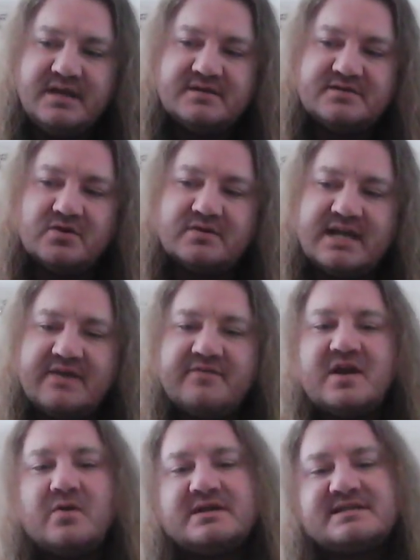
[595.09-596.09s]
so
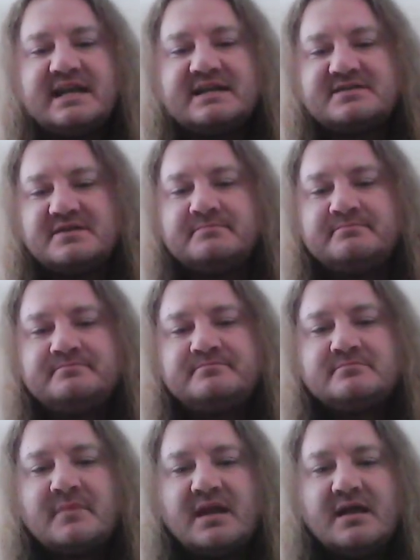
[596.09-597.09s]
Kevin Owens gets him,
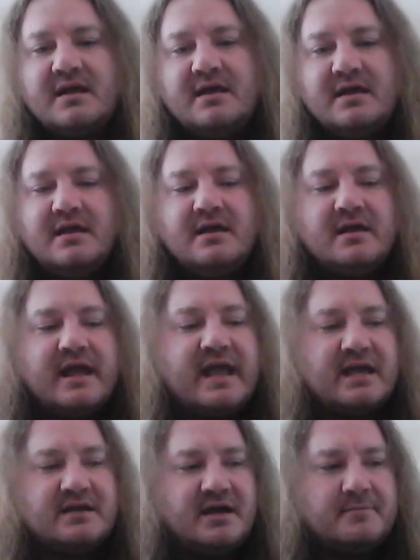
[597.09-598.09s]

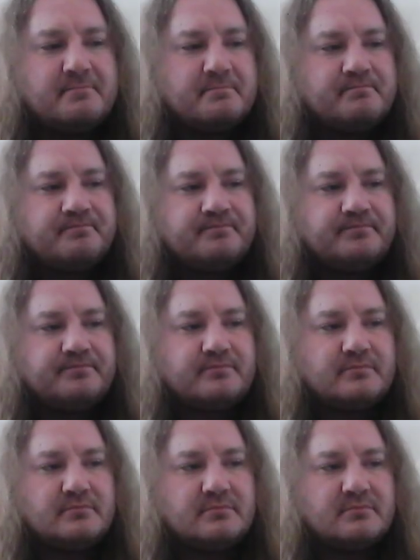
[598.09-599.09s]
and
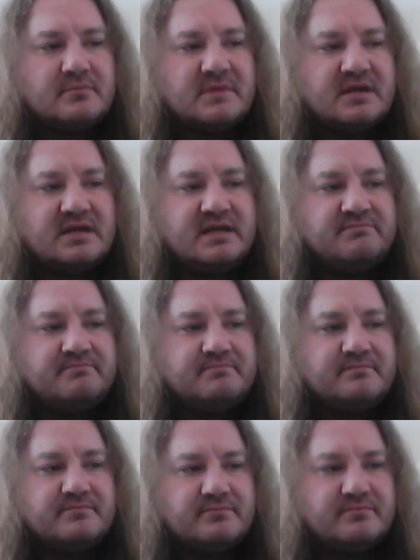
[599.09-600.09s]
he,
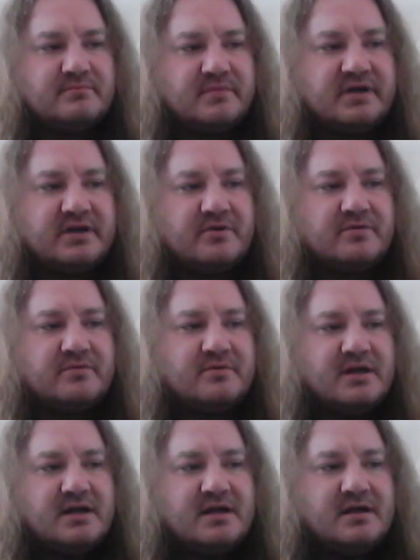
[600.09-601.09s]
you
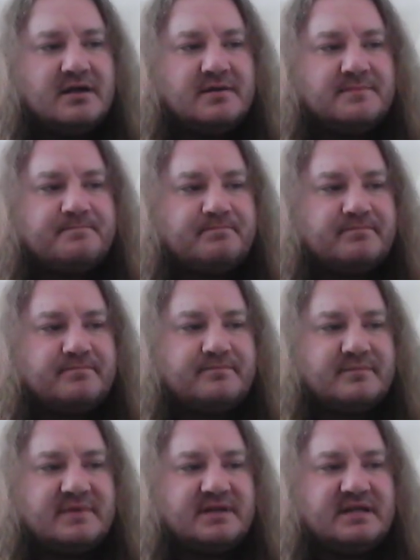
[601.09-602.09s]
know,
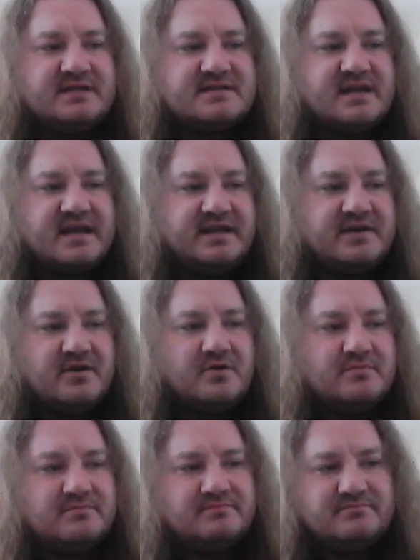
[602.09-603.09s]
he's like, you
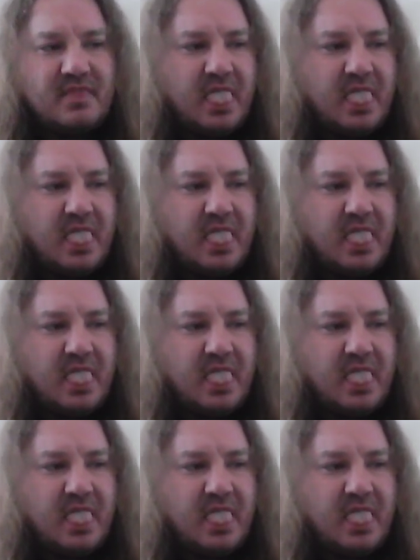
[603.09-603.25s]
know,